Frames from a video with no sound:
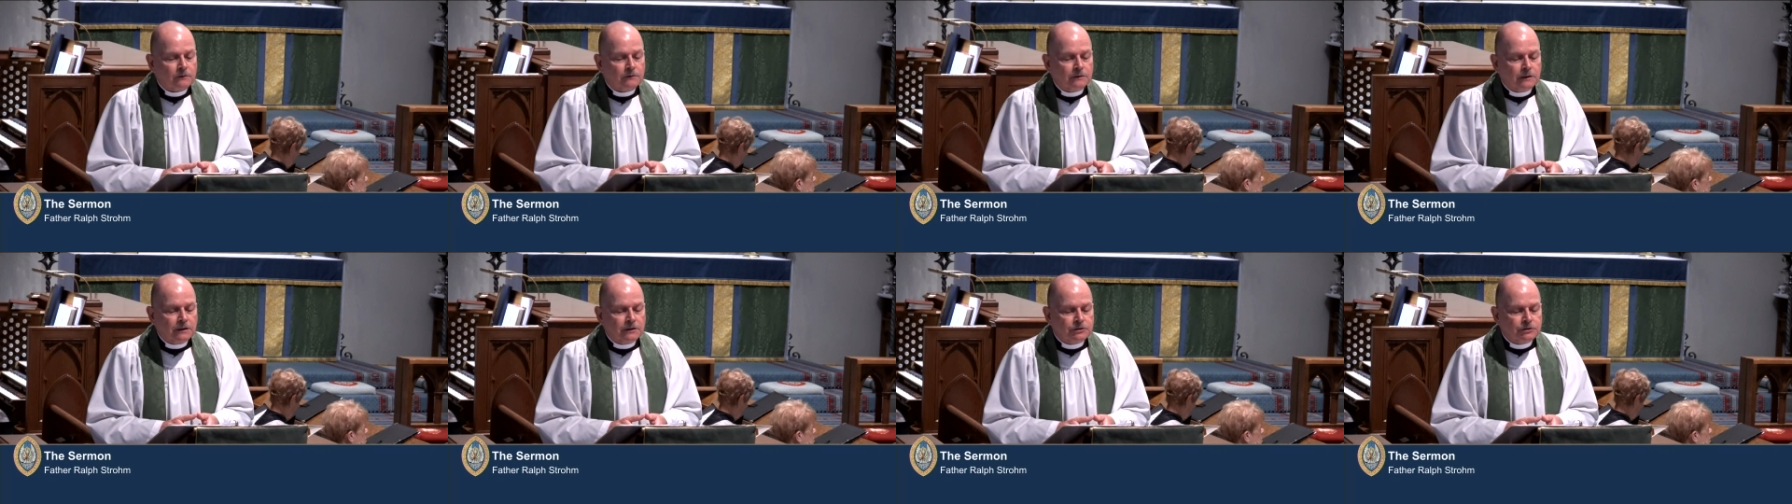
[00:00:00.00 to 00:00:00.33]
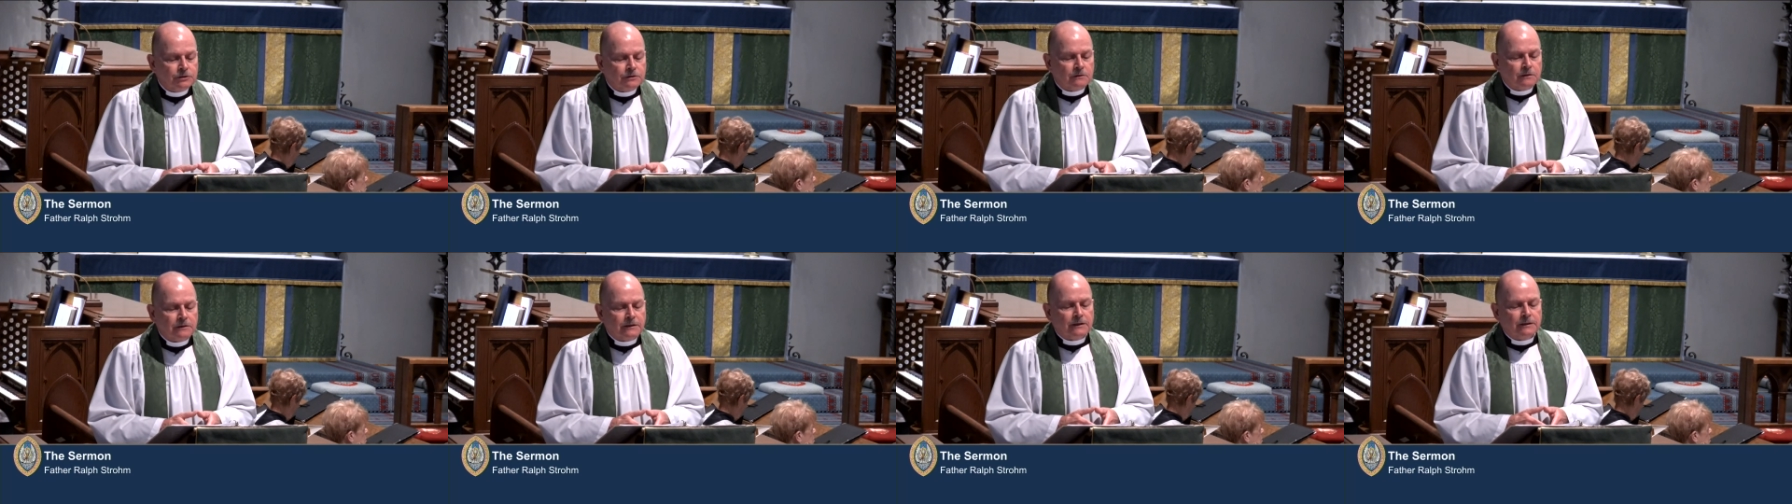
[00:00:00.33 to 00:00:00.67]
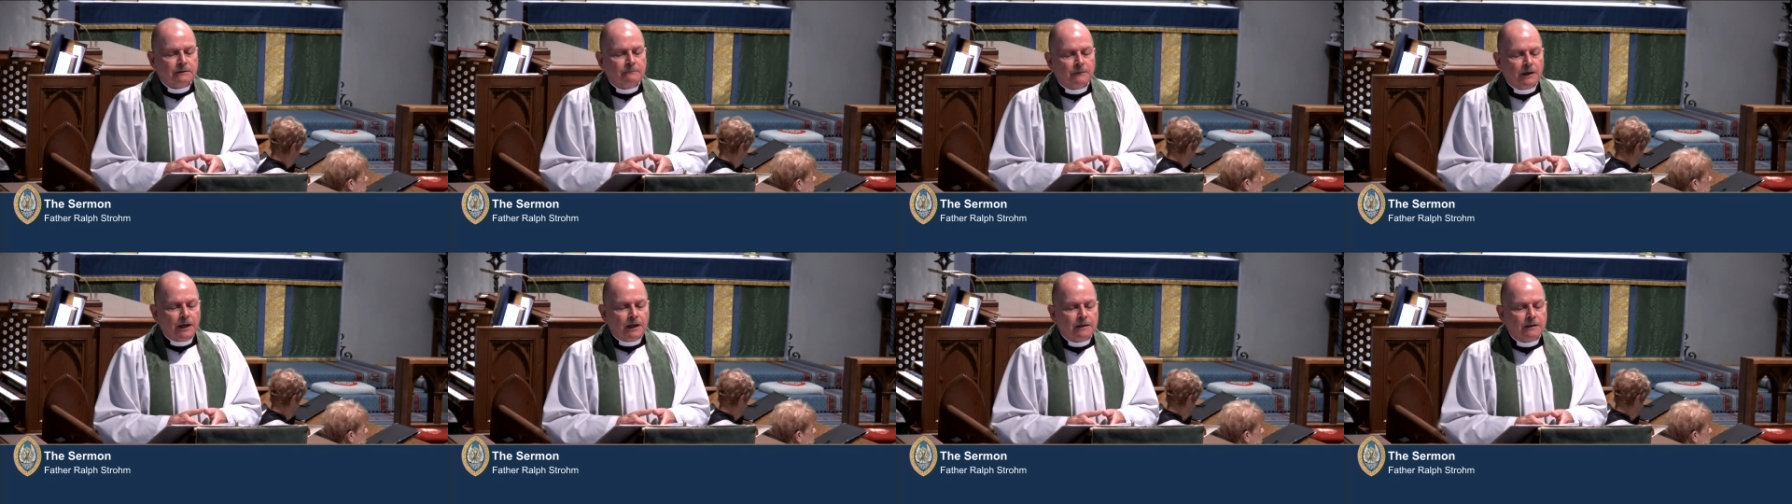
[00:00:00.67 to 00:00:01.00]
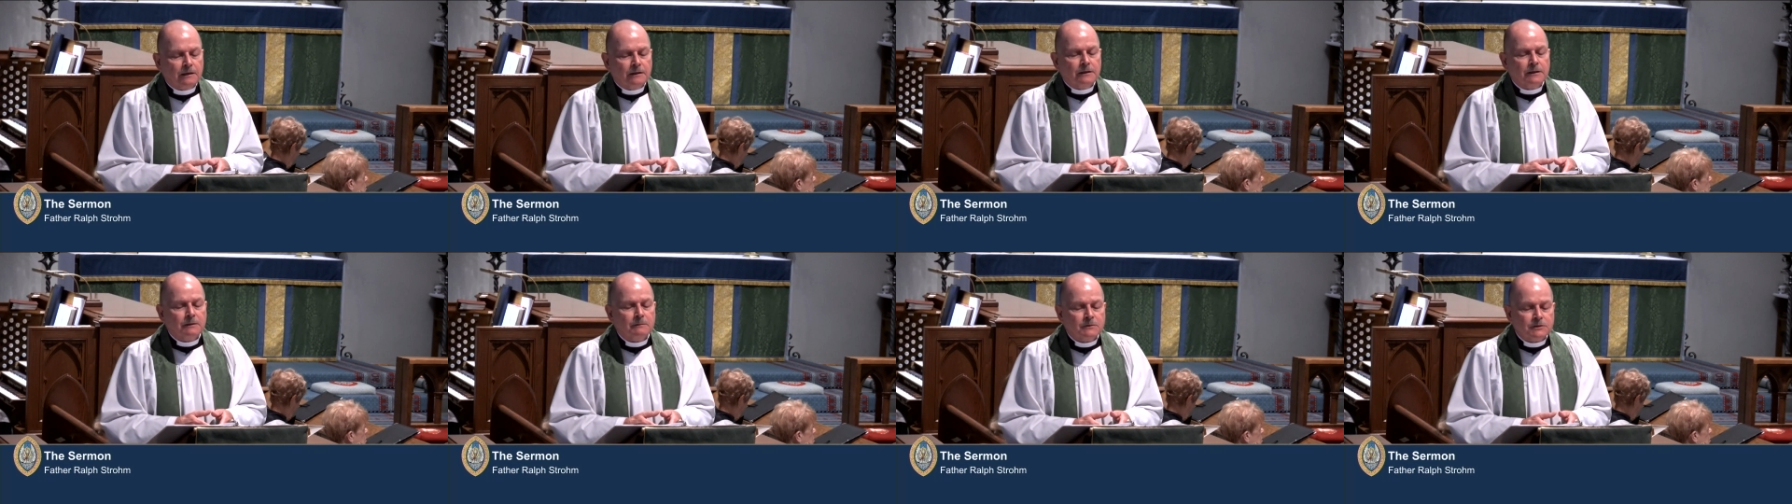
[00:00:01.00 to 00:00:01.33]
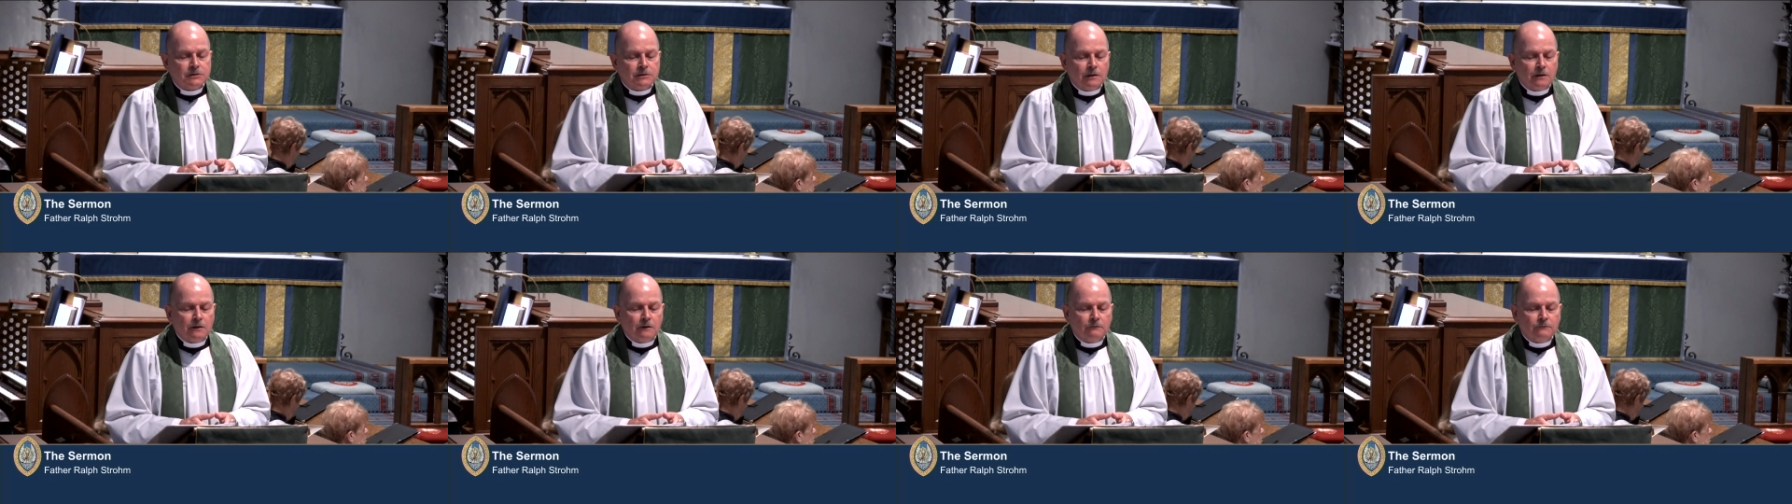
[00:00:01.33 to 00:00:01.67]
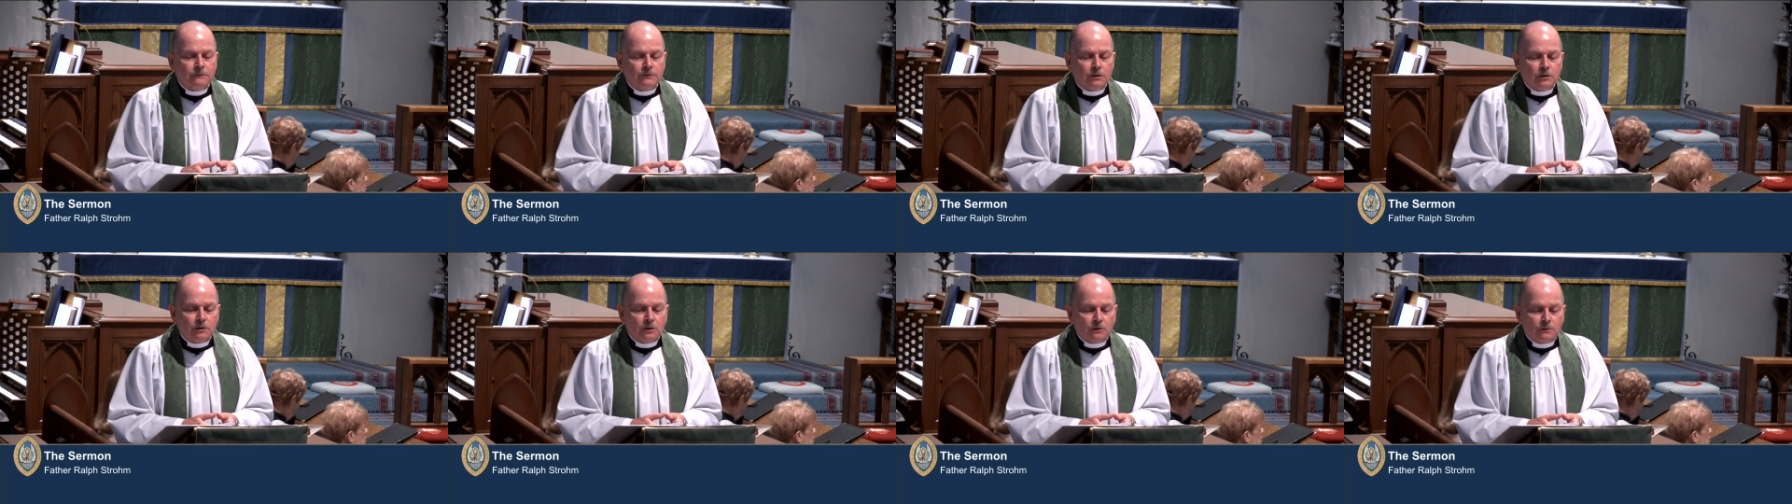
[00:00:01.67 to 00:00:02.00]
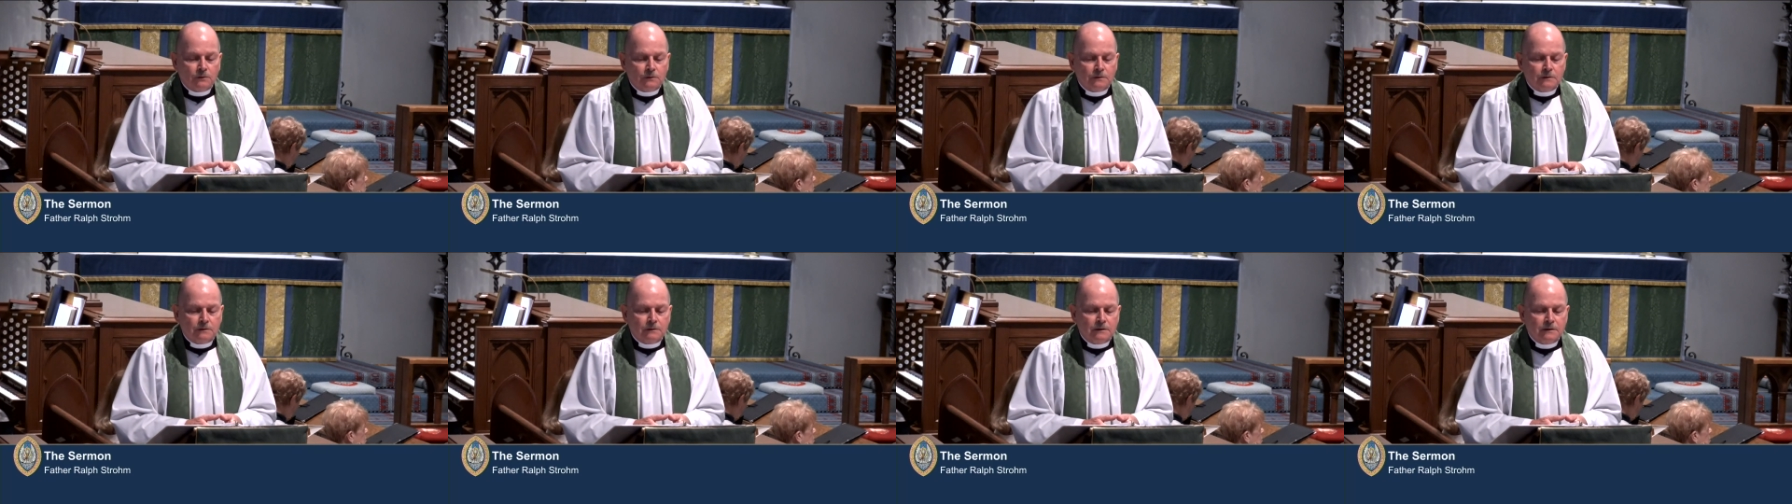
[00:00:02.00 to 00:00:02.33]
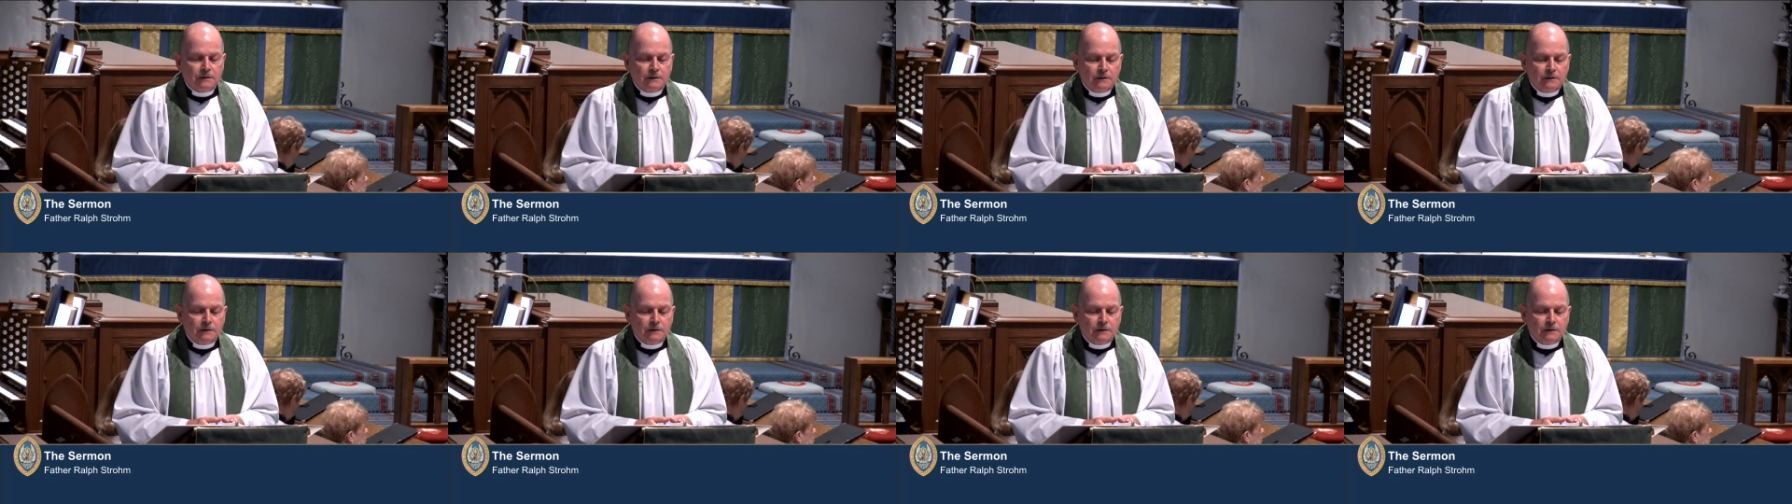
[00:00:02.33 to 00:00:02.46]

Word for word: initially making himself known,